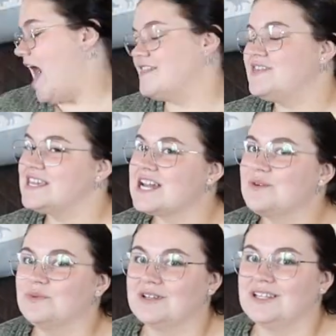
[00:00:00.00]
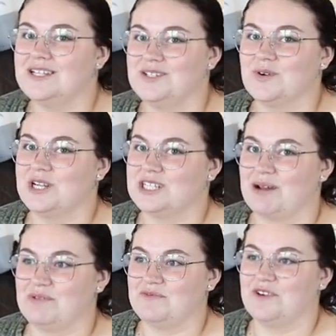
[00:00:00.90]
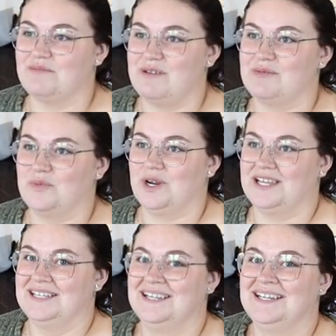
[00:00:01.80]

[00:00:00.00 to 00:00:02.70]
I think I really enjoyed shopping for a baby boy.